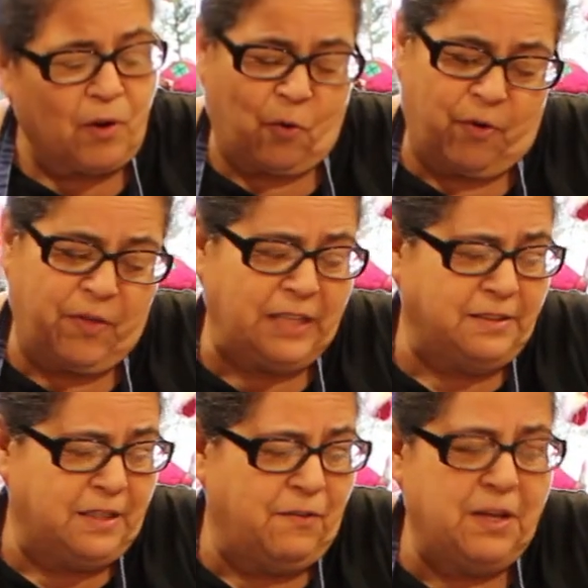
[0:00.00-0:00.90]
or
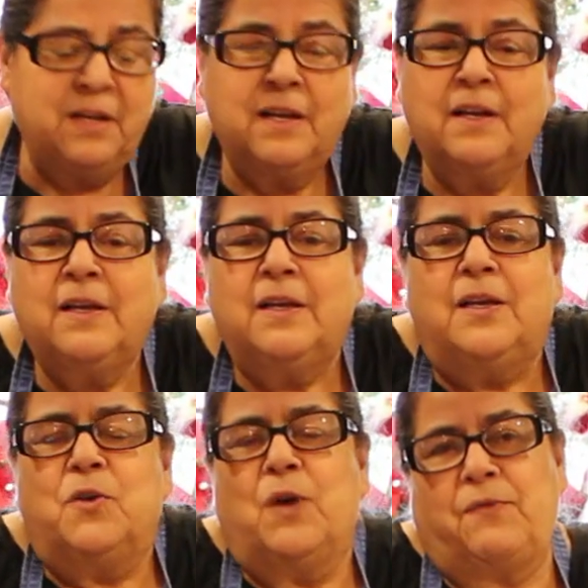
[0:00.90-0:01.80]
Thanksgiving
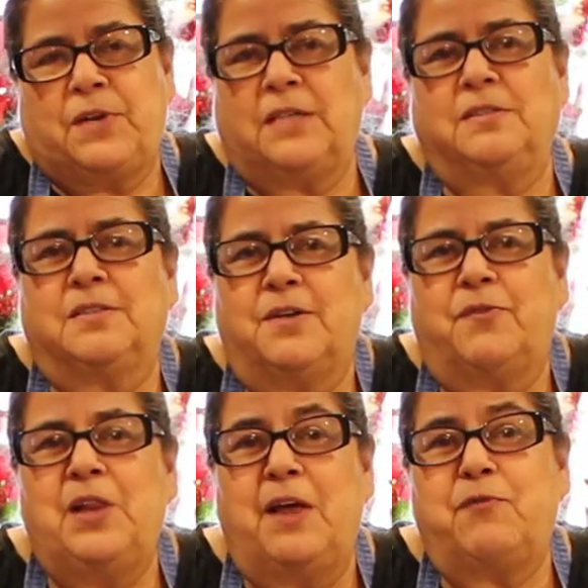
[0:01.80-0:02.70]
you have tons
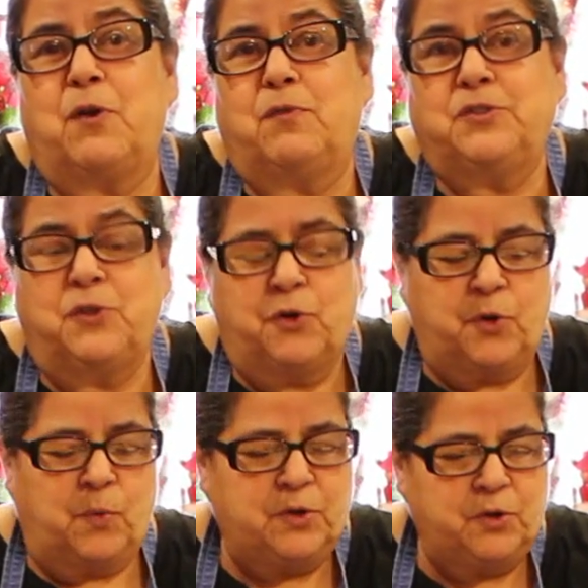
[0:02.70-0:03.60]
of leftovers you don't
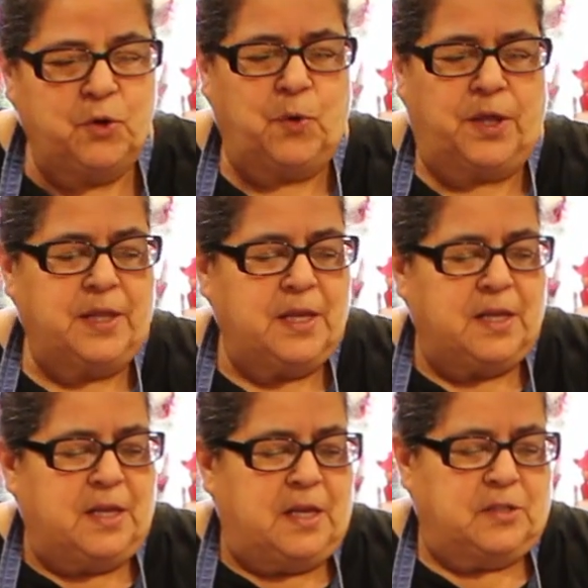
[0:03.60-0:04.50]
know what to do with.
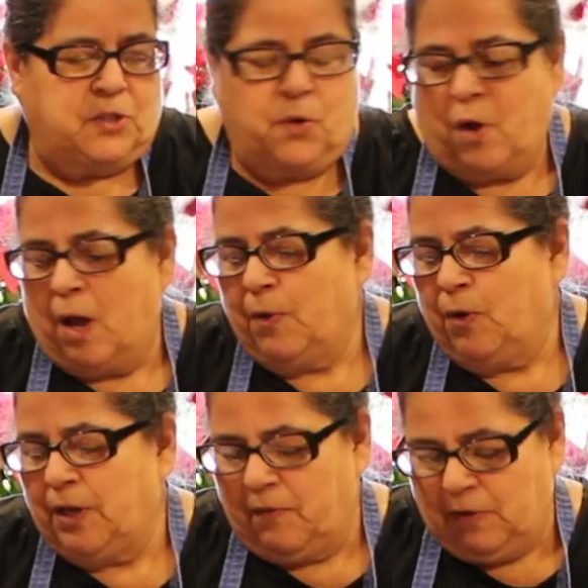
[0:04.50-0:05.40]
So I'm
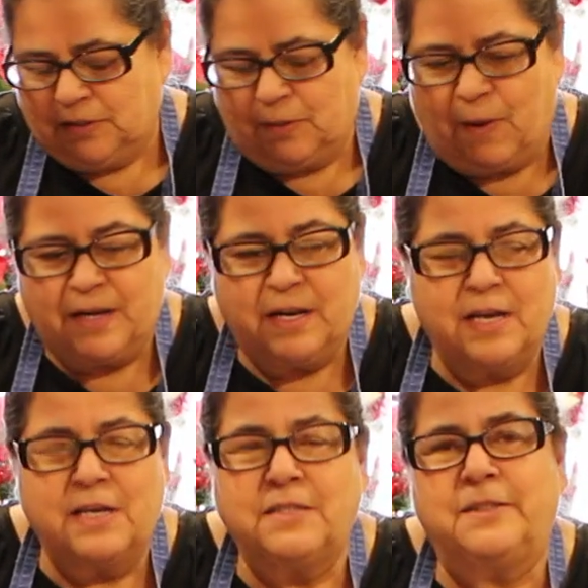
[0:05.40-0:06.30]
going to give you some
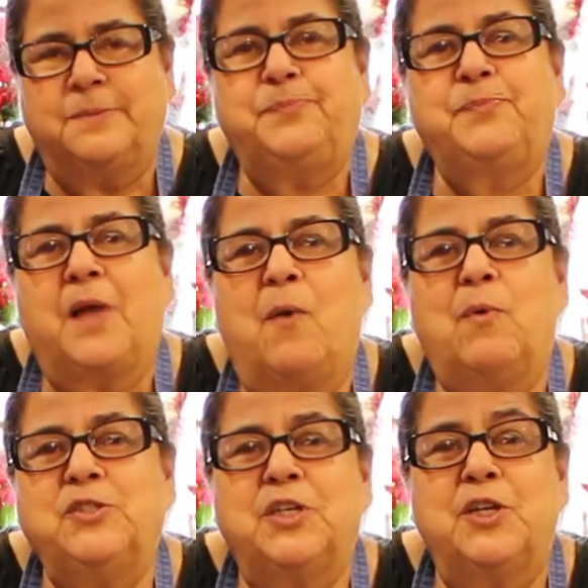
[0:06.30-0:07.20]
ideas on
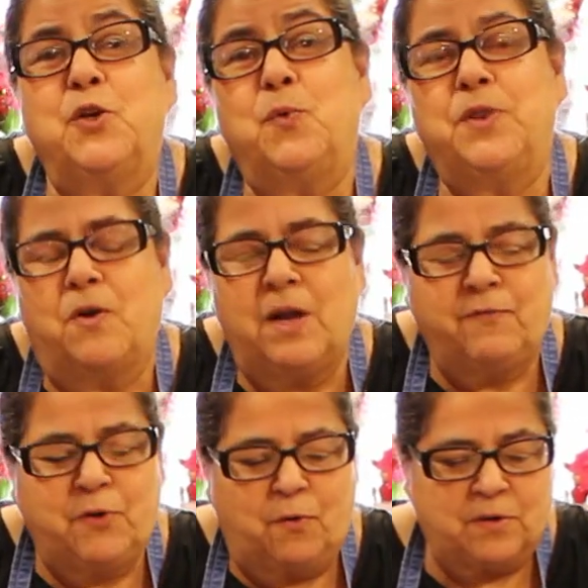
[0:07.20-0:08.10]
what you can do with your
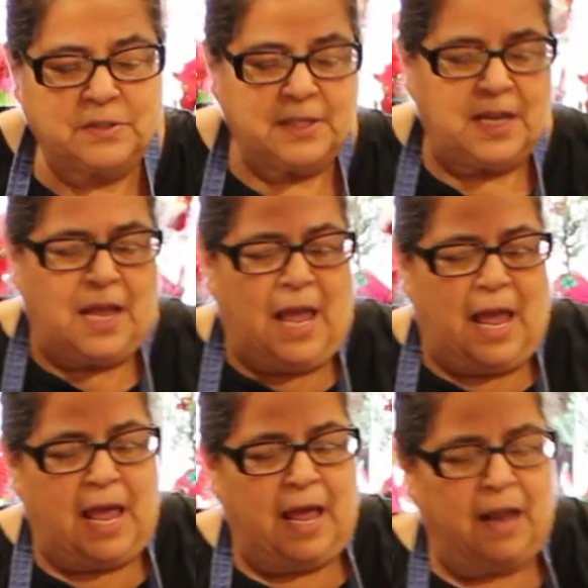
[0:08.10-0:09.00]
leftovers.
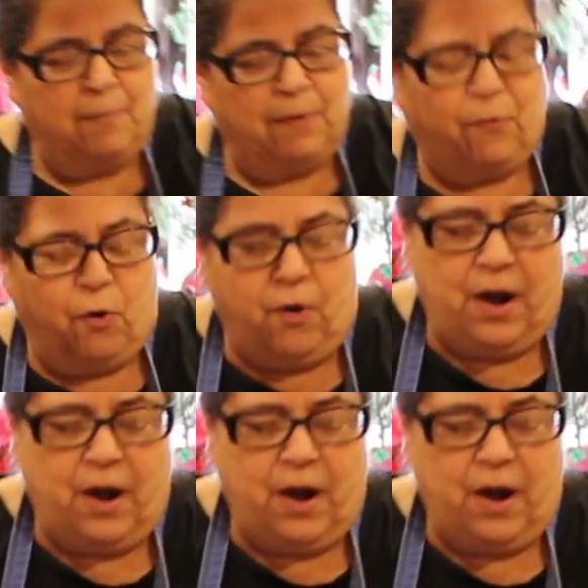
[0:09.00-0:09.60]
And before